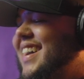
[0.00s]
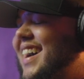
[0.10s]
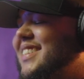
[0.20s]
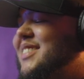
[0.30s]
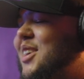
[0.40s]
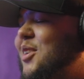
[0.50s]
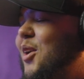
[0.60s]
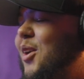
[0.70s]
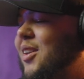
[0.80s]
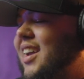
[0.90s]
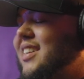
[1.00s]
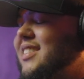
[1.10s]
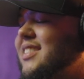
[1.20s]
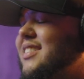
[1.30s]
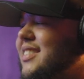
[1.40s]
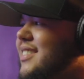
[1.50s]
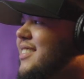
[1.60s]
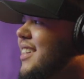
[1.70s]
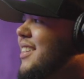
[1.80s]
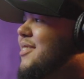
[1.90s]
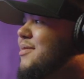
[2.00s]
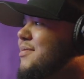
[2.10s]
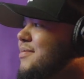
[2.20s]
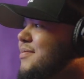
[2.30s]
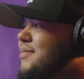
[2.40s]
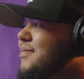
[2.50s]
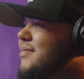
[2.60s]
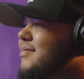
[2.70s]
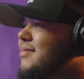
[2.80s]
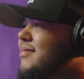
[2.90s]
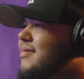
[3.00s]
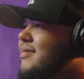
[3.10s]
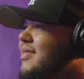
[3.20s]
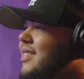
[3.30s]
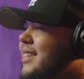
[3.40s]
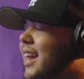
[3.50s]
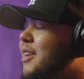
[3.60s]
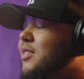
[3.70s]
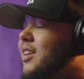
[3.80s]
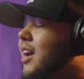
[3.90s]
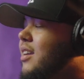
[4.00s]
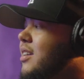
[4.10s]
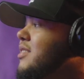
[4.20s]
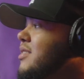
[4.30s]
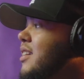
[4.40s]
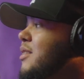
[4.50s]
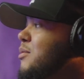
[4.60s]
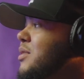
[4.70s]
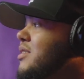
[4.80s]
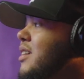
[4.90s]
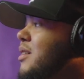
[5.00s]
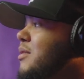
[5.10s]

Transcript: I said all I should say. Not everything I could say, per se,